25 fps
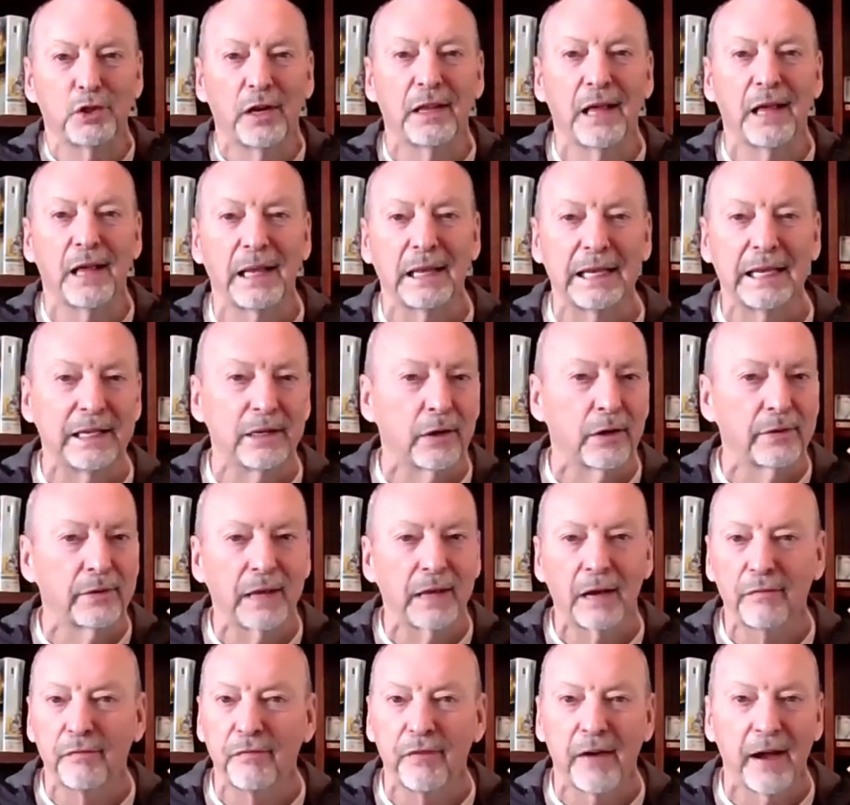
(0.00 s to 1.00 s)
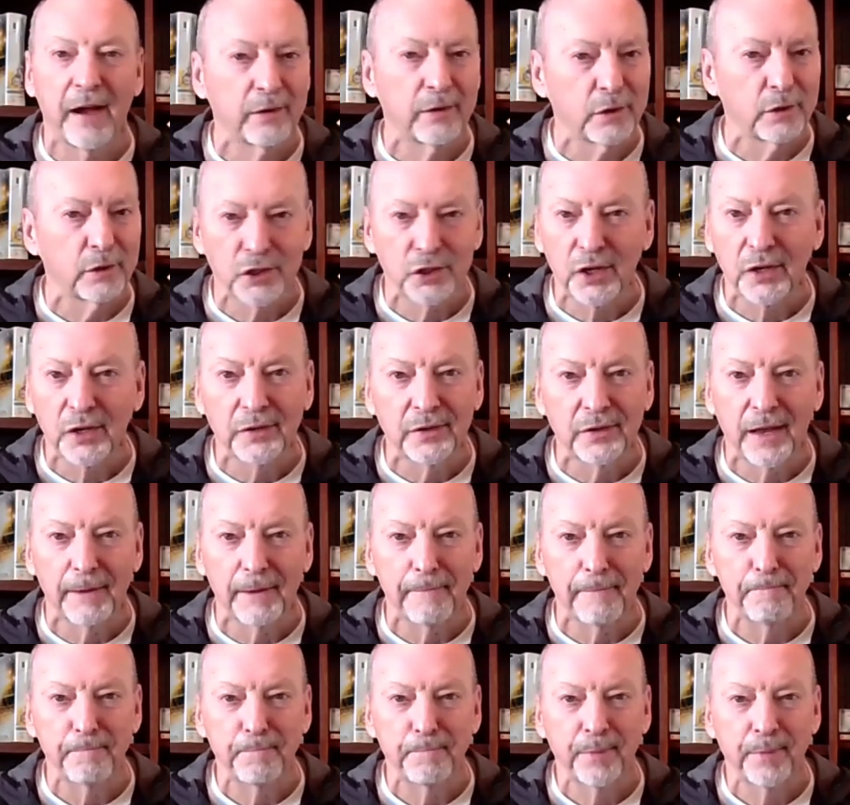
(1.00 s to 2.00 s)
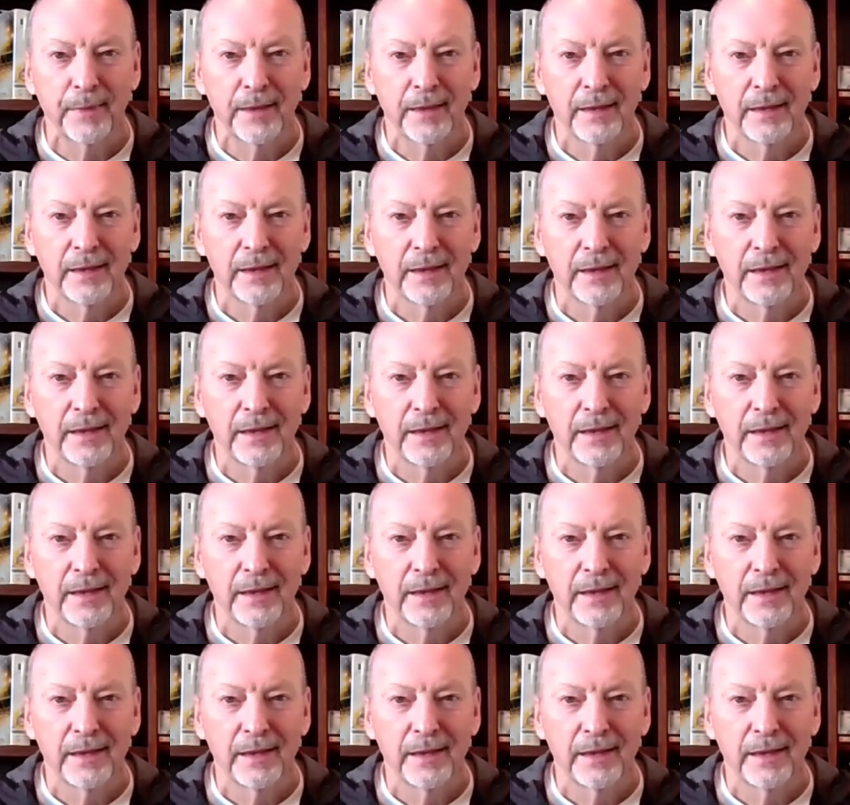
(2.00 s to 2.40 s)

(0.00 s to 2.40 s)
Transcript: majority of that league on that final Sunday